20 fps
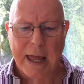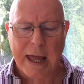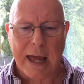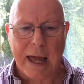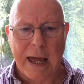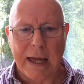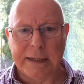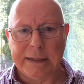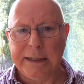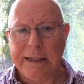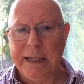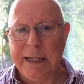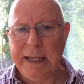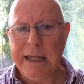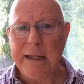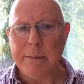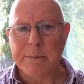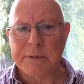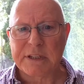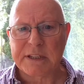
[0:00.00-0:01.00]
And he
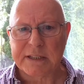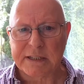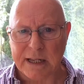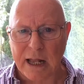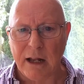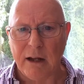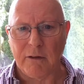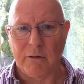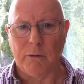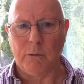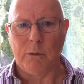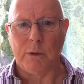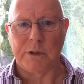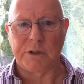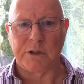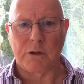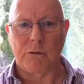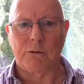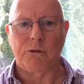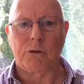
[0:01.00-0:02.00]
himself
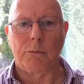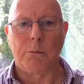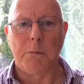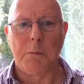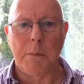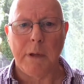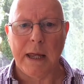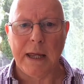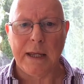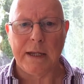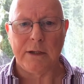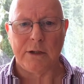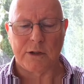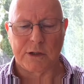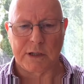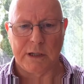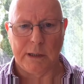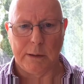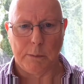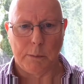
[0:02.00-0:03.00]
was a
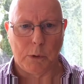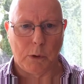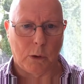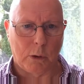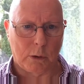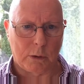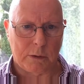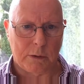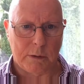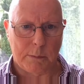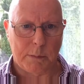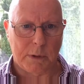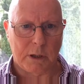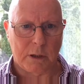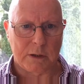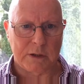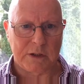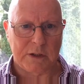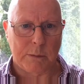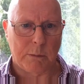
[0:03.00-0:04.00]
tremendously important
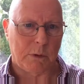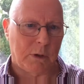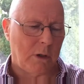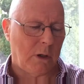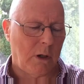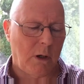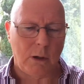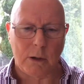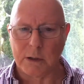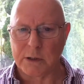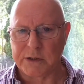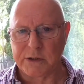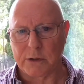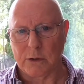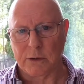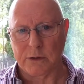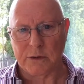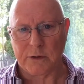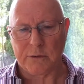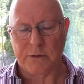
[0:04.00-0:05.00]
person with all
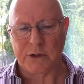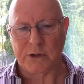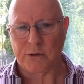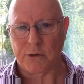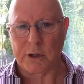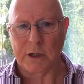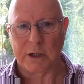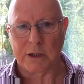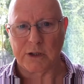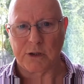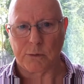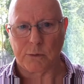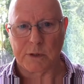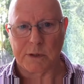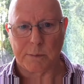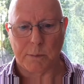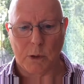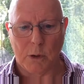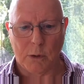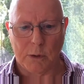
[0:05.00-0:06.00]
sorts of strings to his
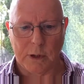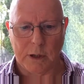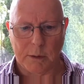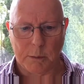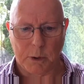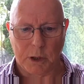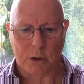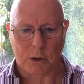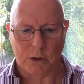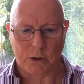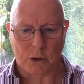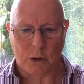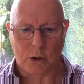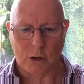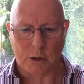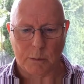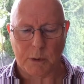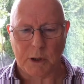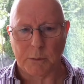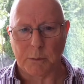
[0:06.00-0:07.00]
bow that we could
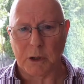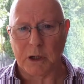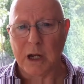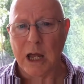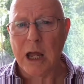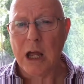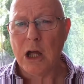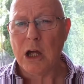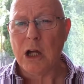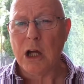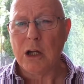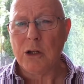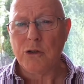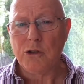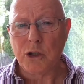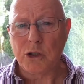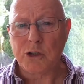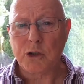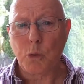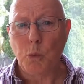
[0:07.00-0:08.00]
talk about. But
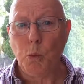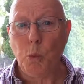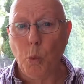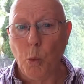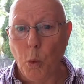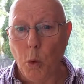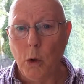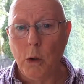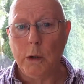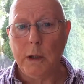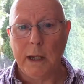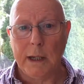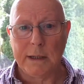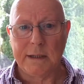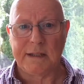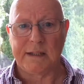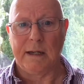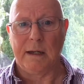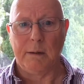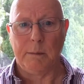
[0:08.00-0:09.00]
just one
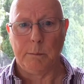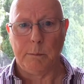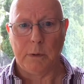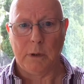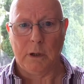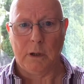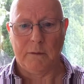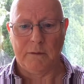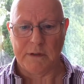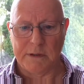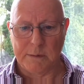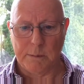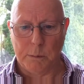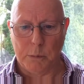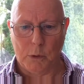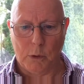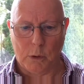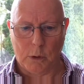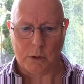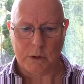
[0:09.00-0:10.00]
example of his
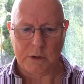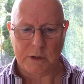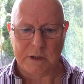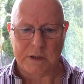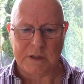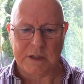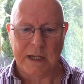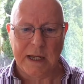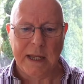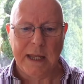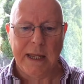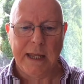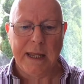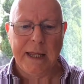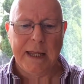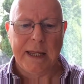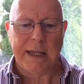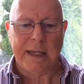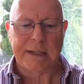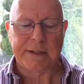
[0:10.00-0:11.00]
importance
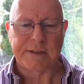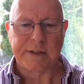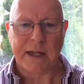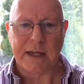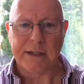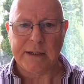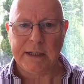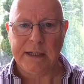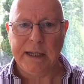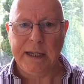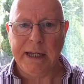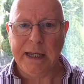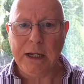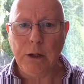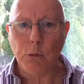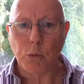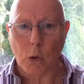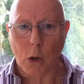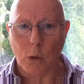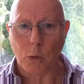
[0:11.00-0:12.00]
is that he
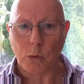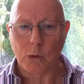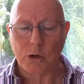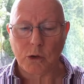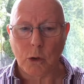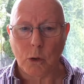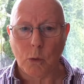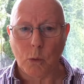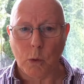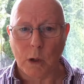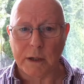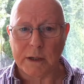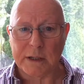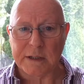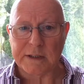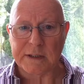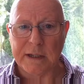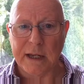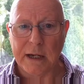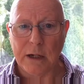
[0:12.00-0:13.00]
wrote what
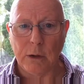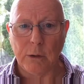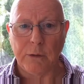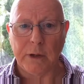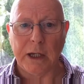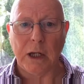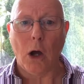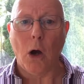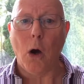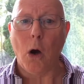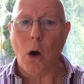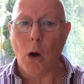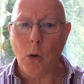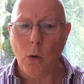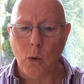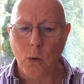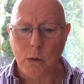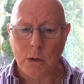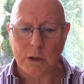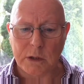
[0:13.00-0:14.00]
is now the
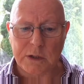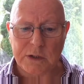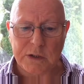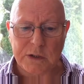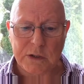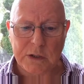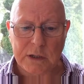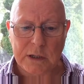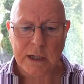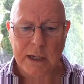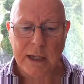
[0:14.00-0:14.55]
oldest